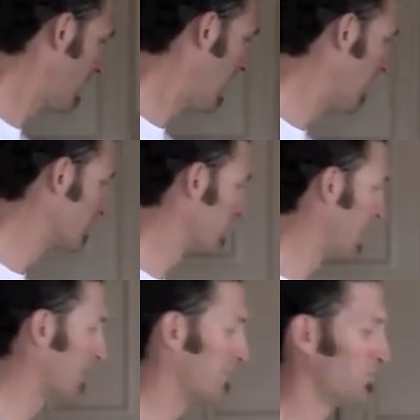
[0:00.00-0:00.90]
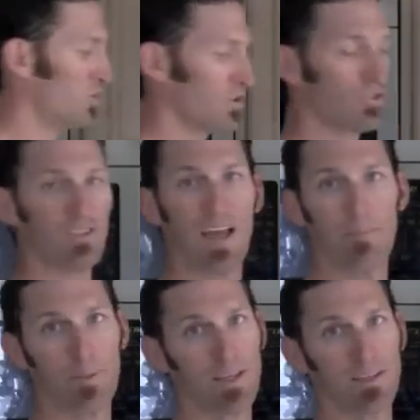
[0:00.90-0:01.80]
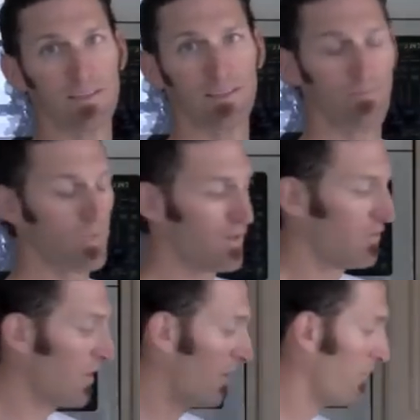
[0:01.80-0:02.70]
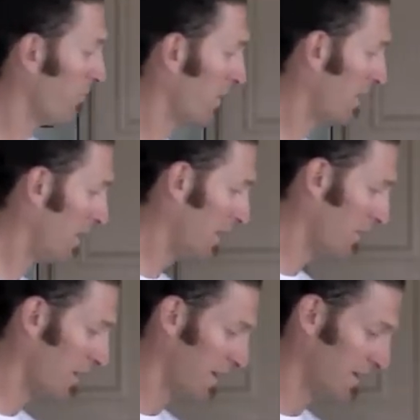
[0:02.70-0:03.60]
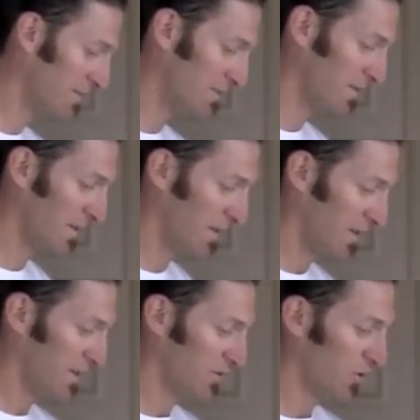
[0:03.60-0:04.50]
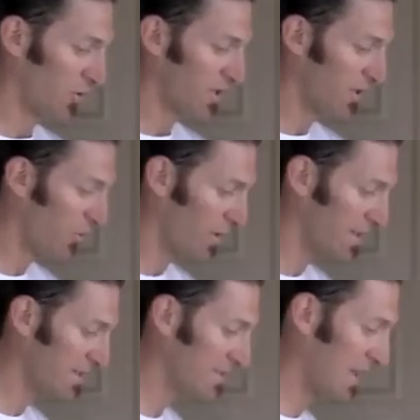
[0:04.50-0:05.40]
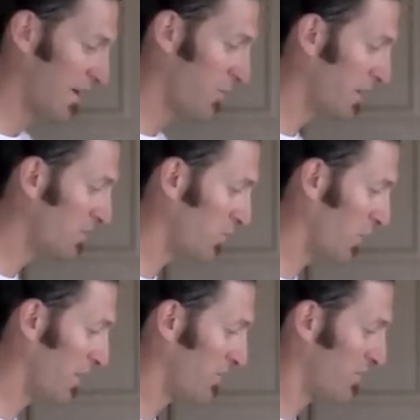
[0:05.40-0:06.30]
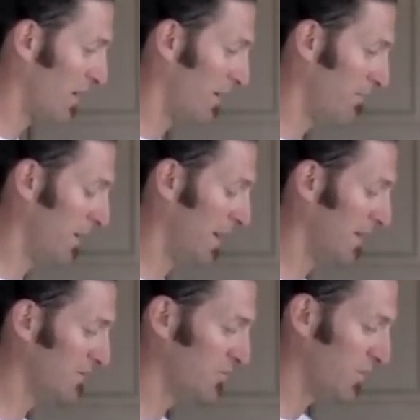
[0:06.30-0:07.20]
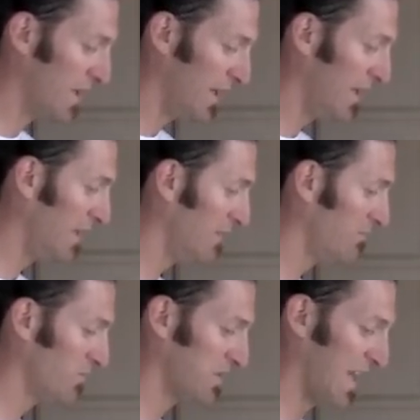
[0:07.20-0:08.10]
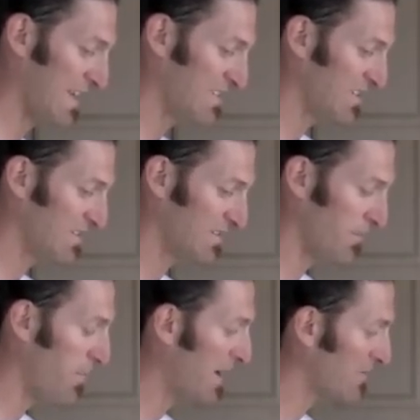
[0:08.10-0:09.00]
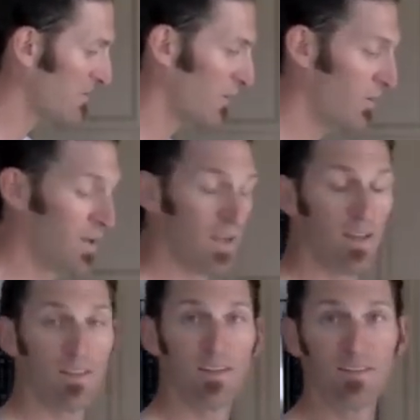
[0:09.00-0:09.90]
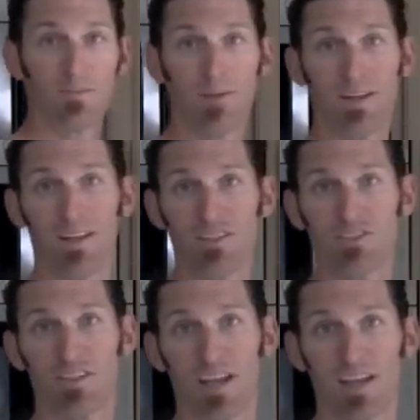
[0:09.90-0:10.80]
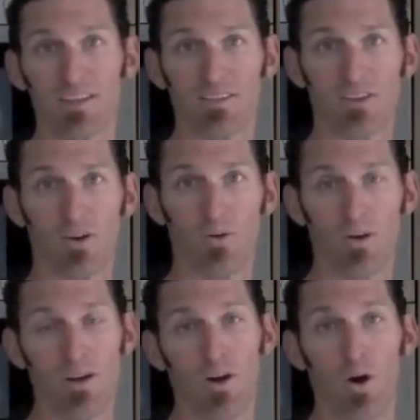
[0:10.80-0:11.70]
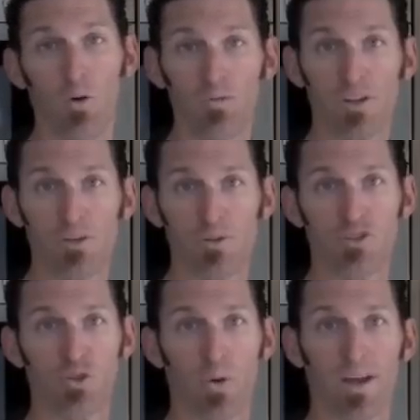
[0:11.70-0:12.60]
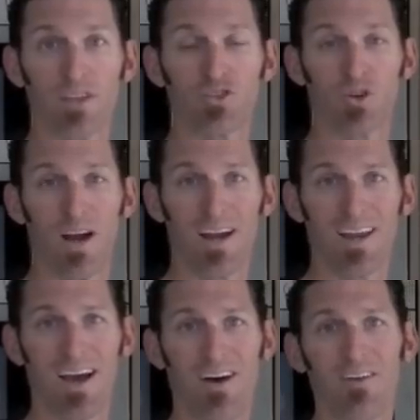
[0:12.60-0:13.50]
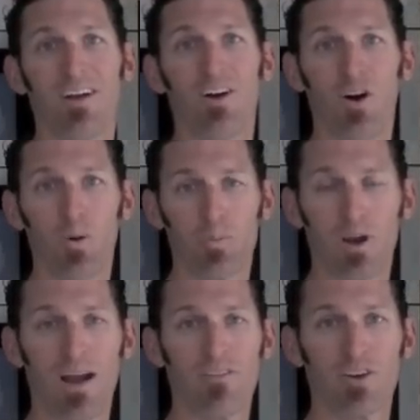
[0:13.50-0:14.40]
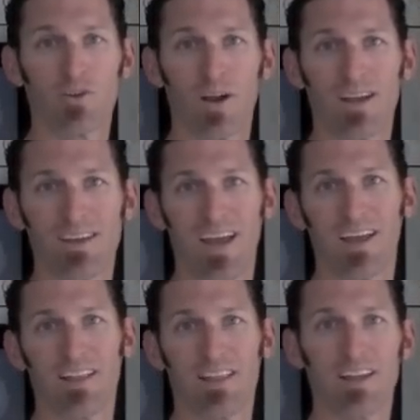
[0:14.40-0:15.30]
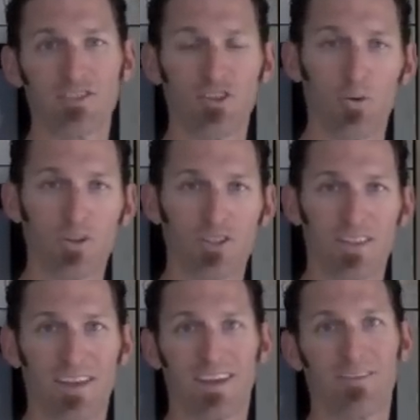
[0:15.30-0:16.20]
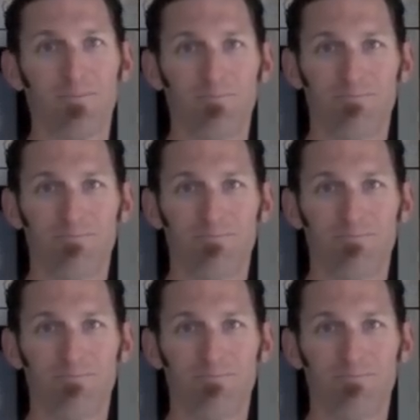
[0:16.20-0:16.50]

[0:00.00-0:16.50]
I also like some sugar snap peas. So here it is, turkey gordita sandwich with some uh, zucchini slices, some pesto. This is my lunch today. So hopefully you enjoy it, try it out. Hope you're having a great day. Let us know what you think.